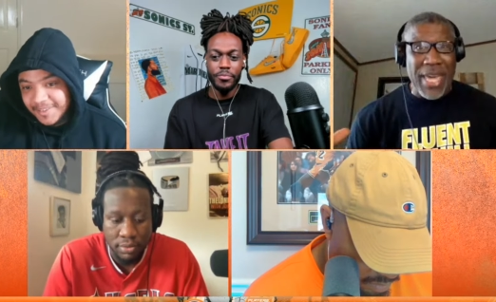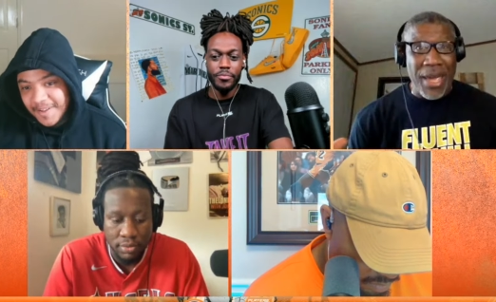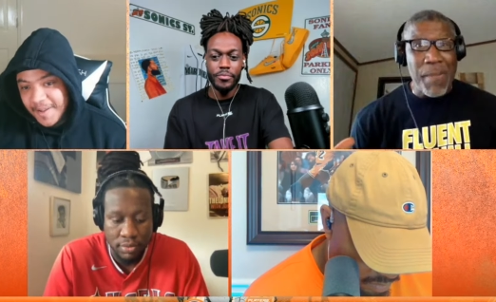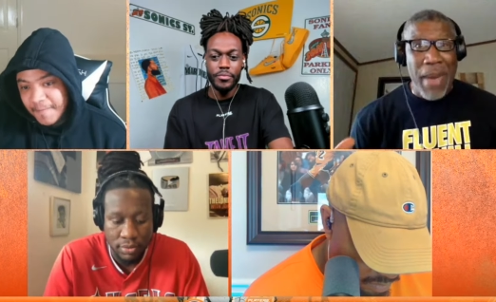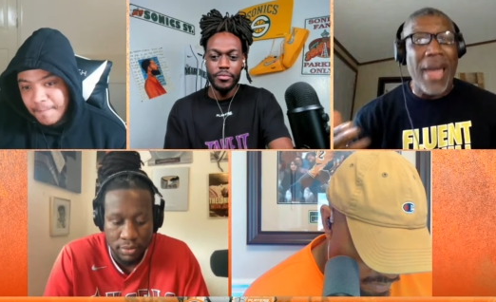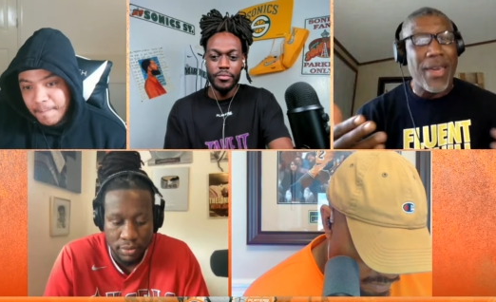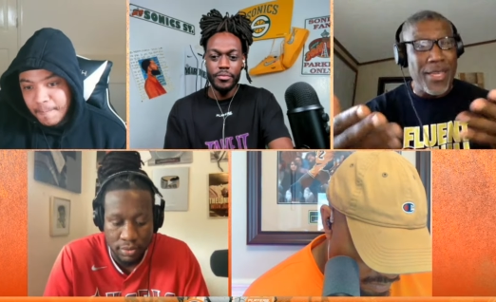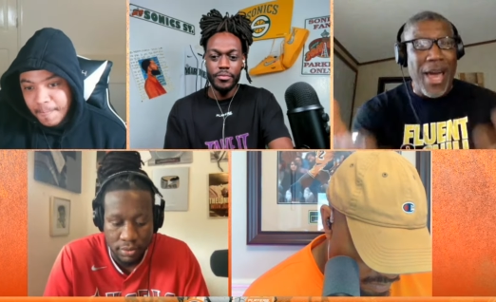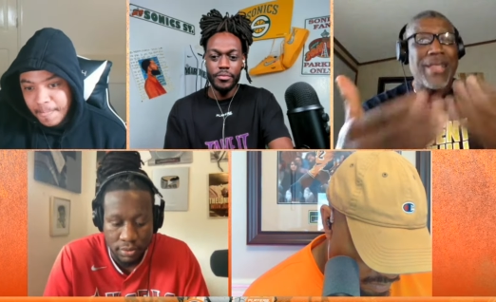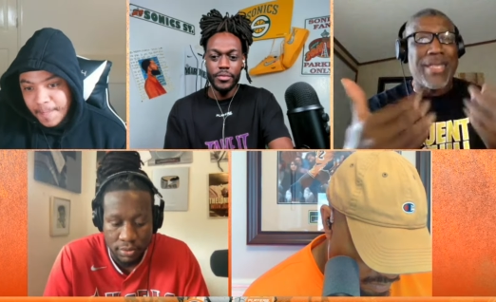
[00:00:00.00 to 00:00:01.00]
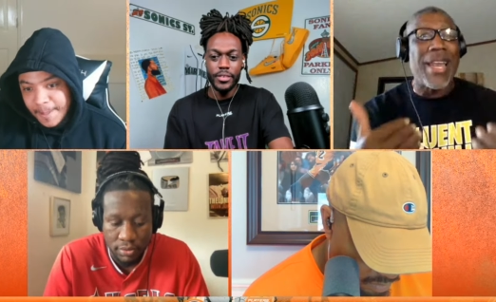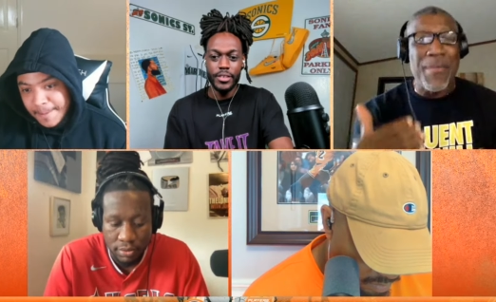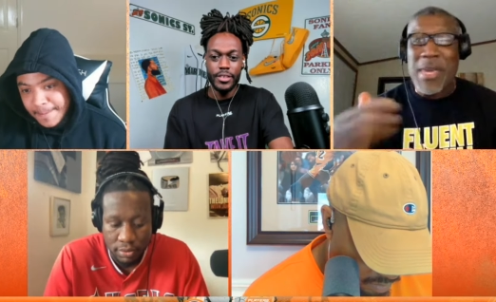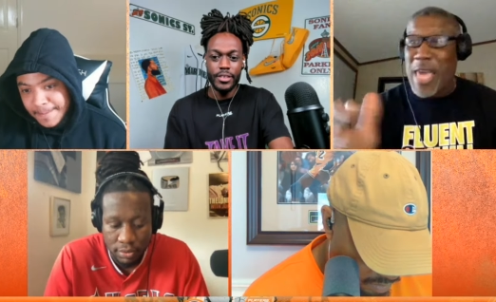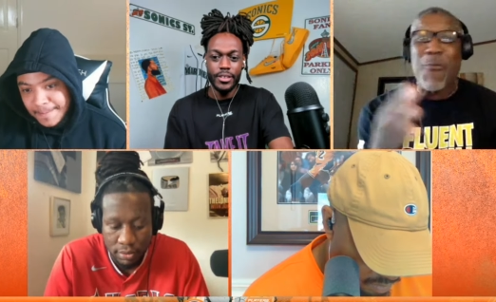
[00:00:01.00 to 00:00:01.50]
Speaker 1: getting back, y'all telling
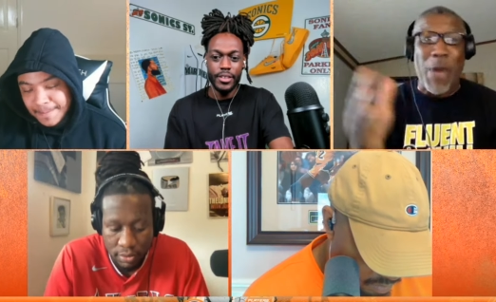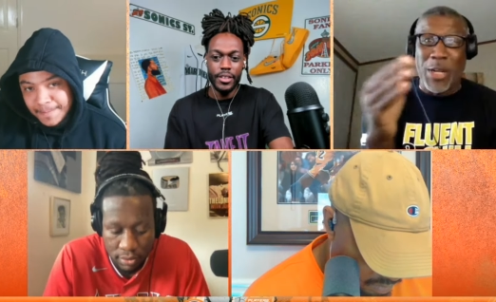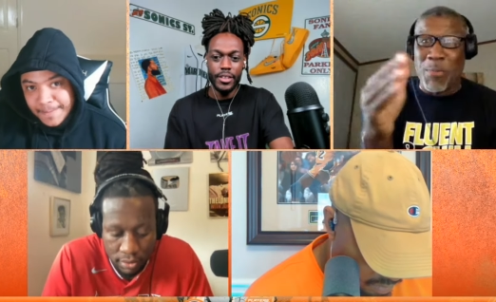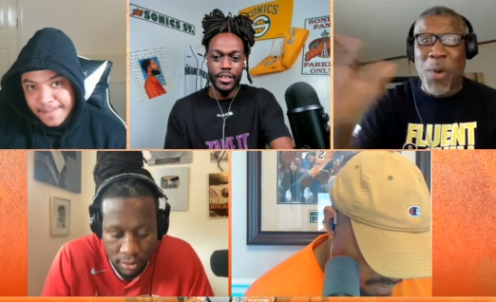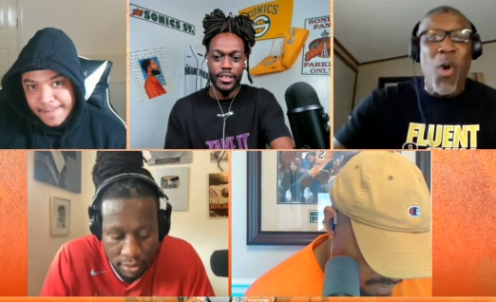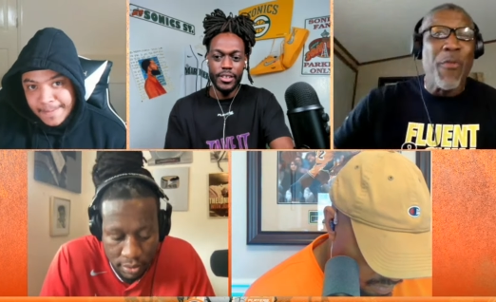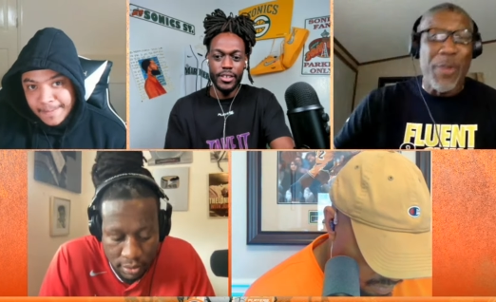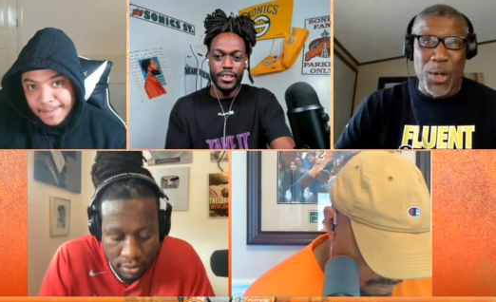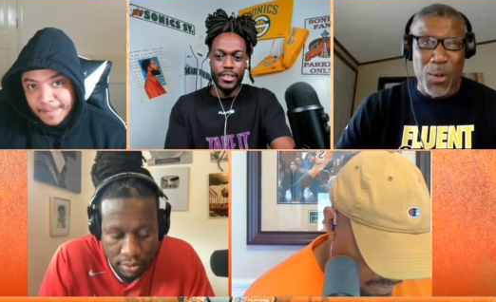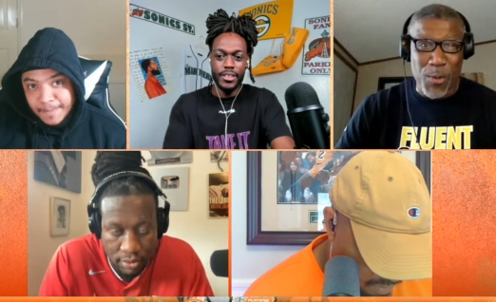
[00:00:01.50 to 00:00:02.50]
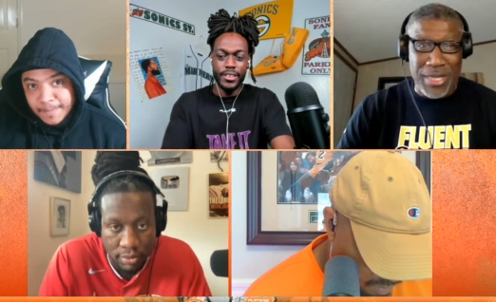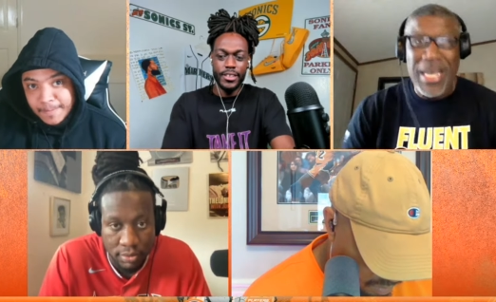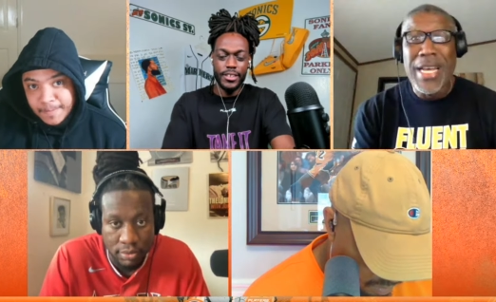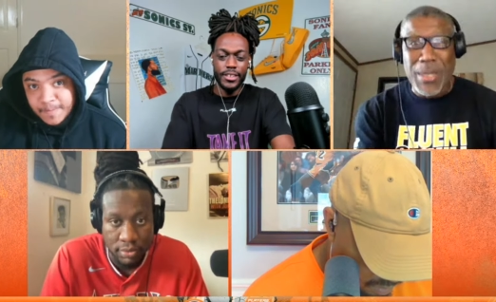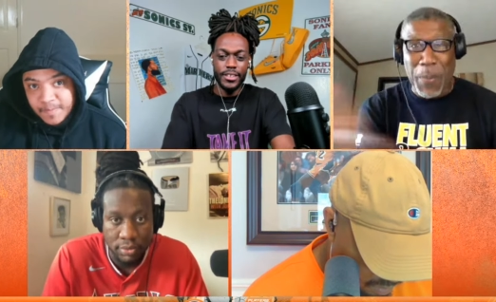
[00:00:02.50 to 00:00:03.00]
me y'all ready to move dudes
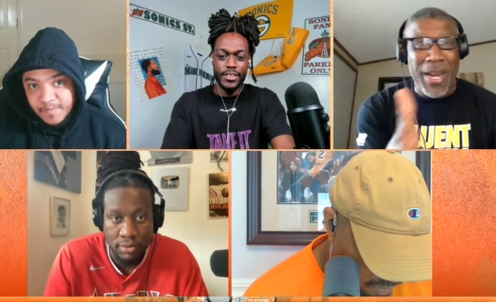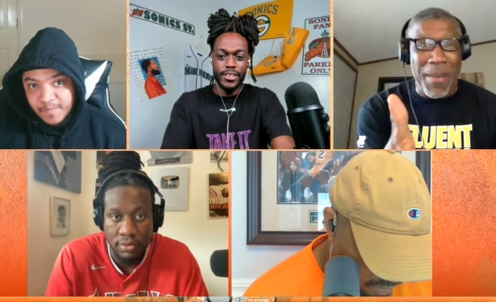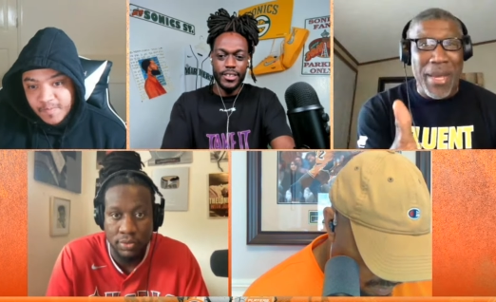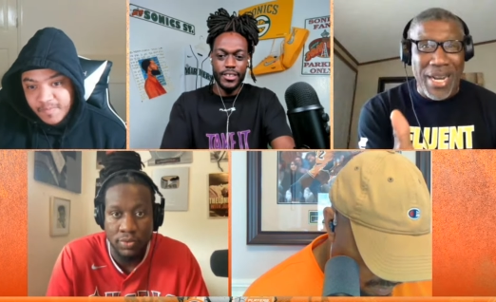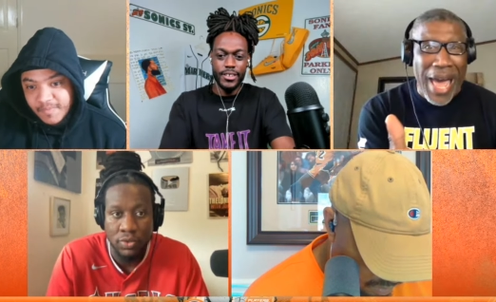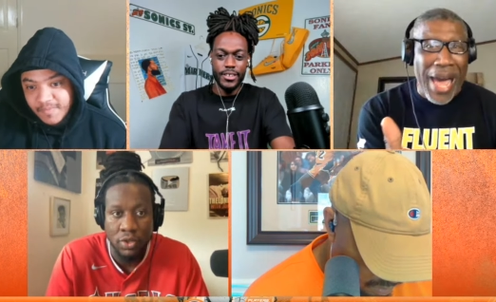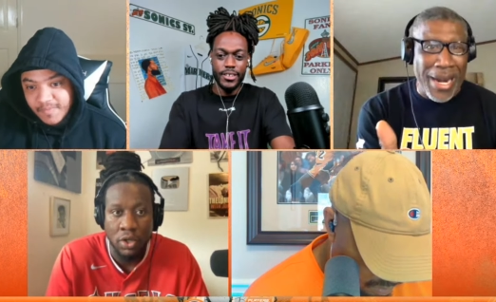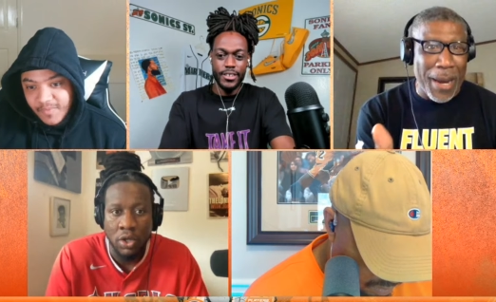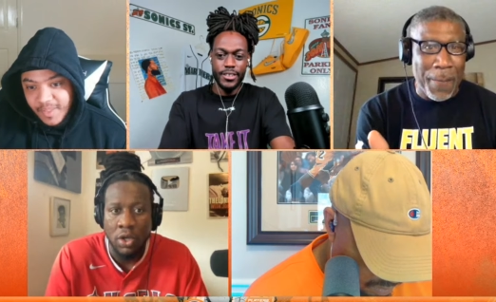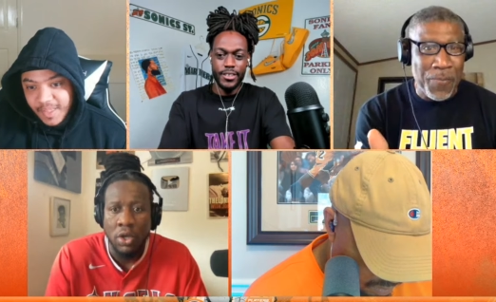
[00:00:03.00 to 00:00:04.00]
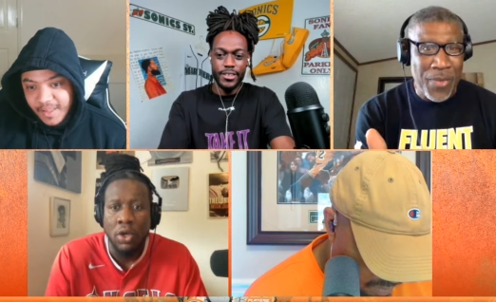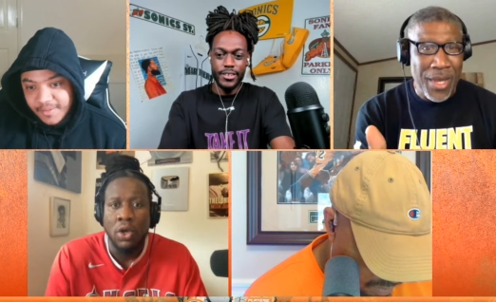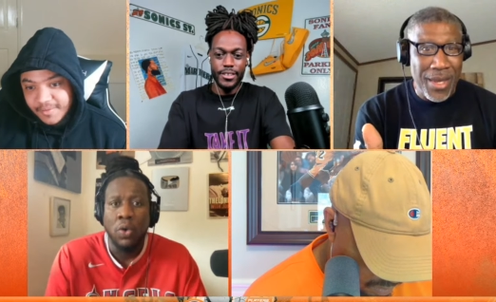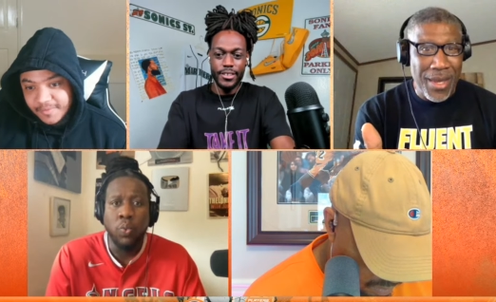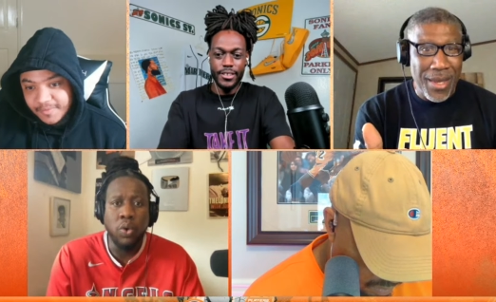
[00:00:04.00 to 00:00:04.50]
to put him in the
Speaker 2: lineup?
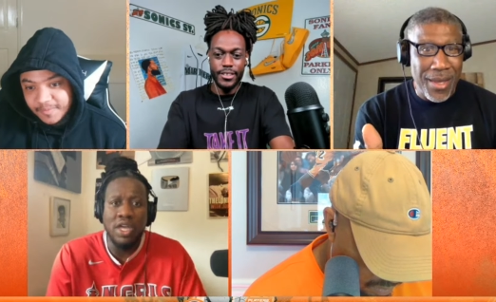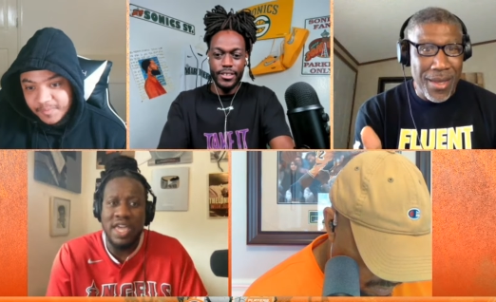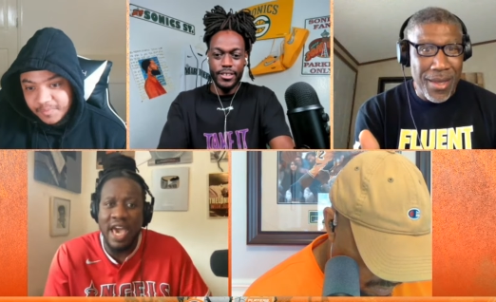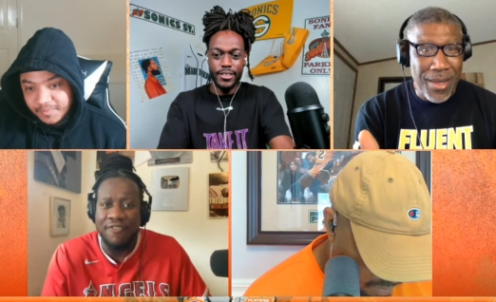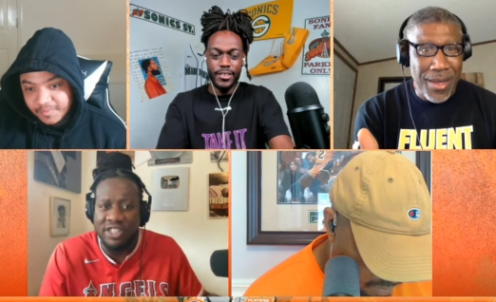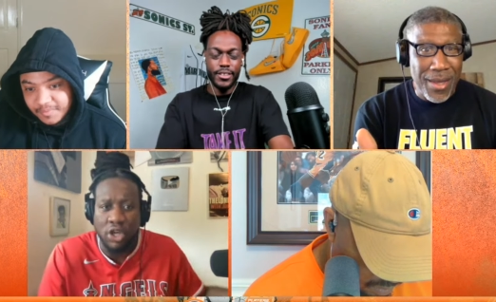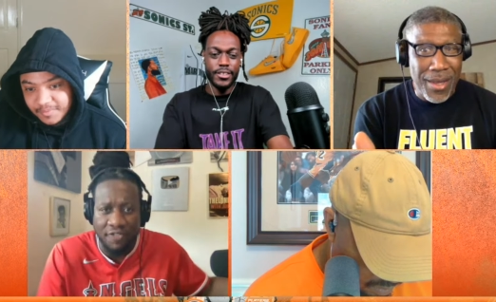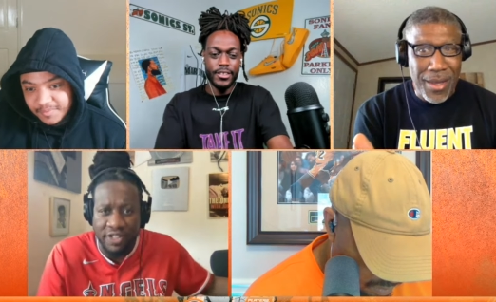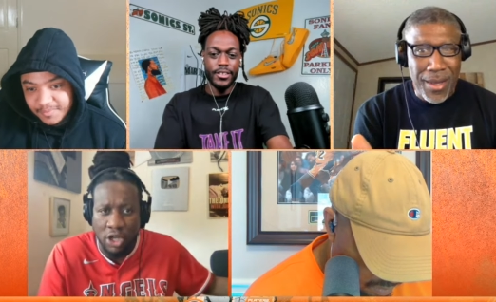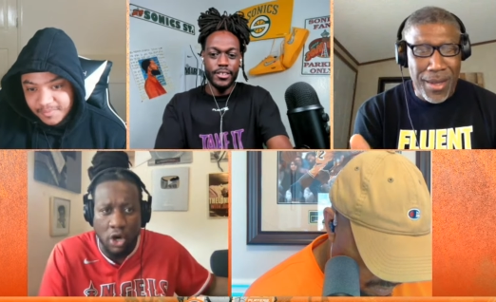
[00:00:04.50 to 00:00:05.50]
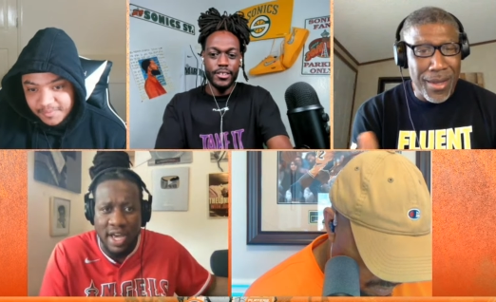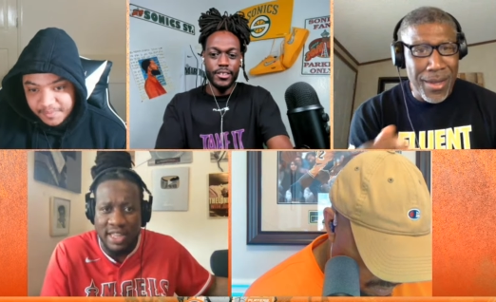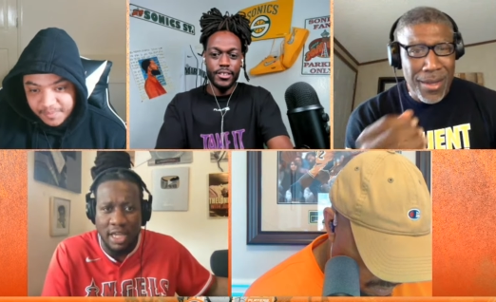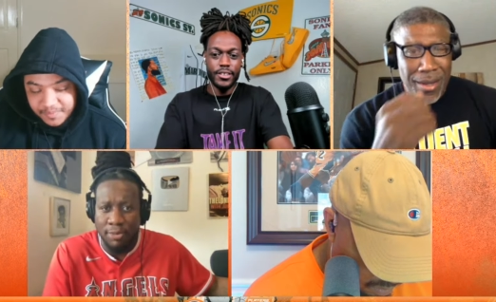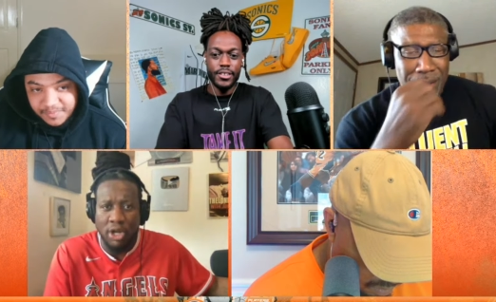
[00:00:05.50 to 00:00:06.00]
Well, yeah, if it's if it's Cole
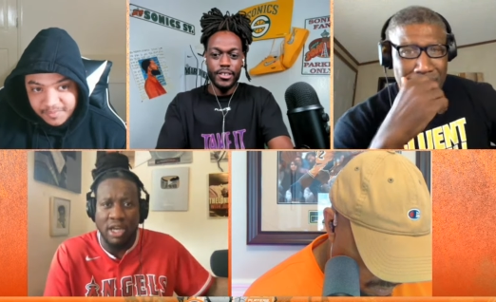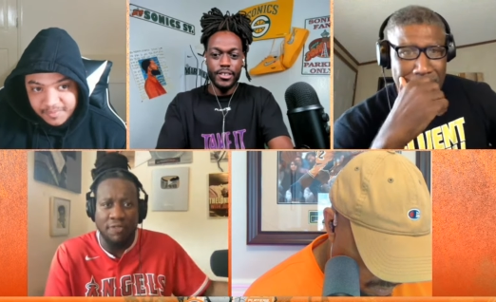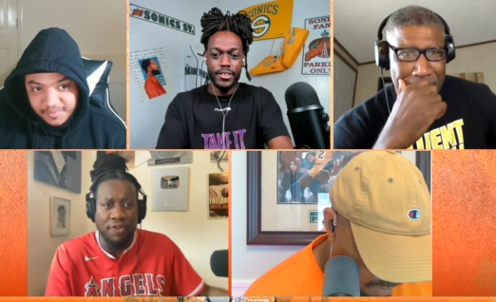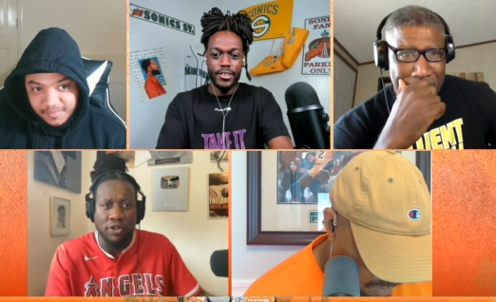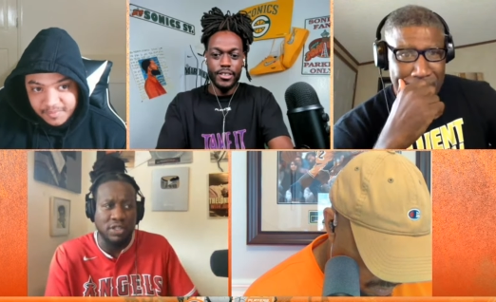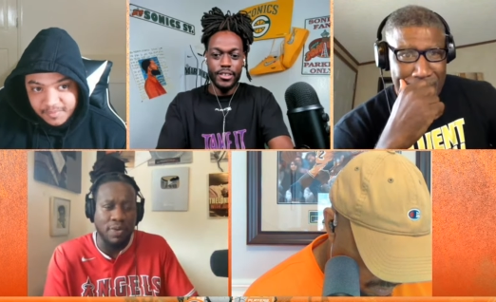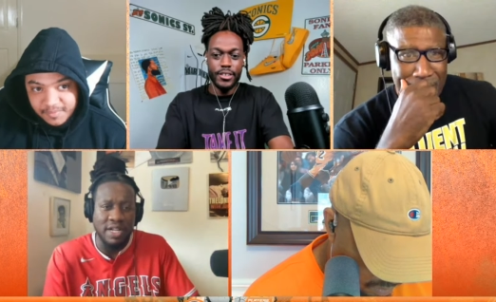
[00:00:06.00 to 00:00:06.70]
Anthony and Markelle Fultz, I'm